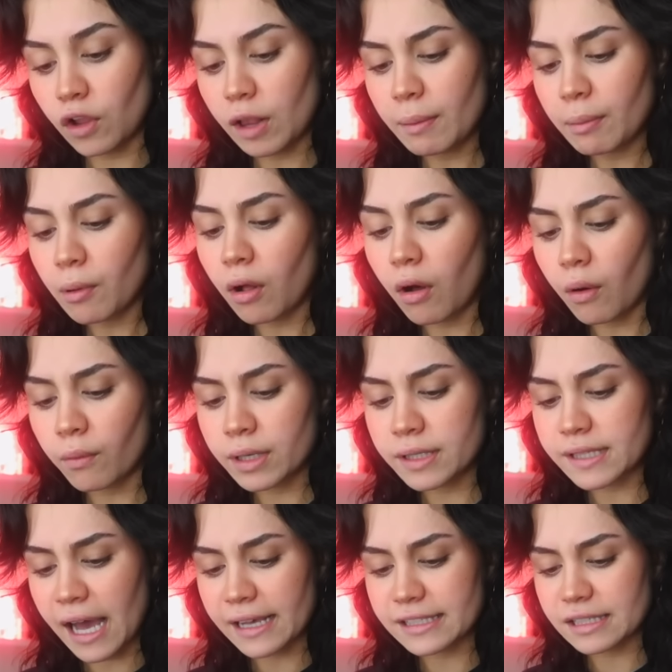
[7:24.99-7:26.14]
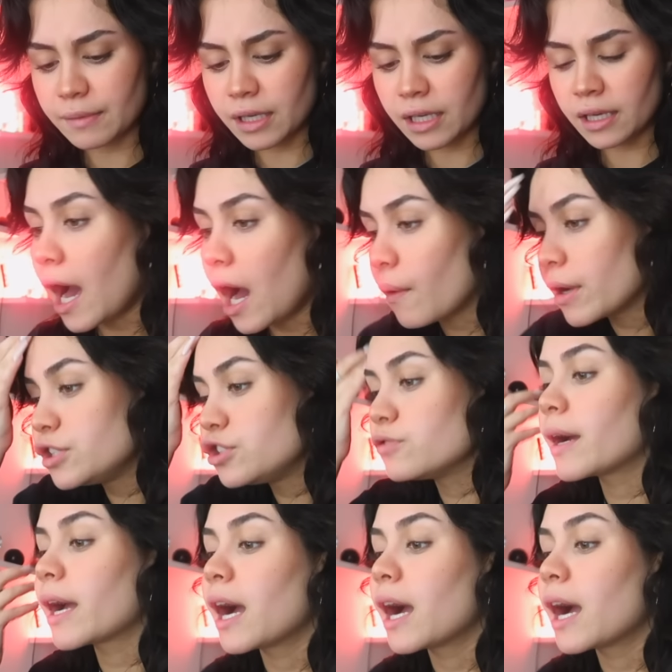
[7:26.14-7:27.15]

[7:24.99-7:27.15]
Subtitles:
A lot of people always ask me how I do my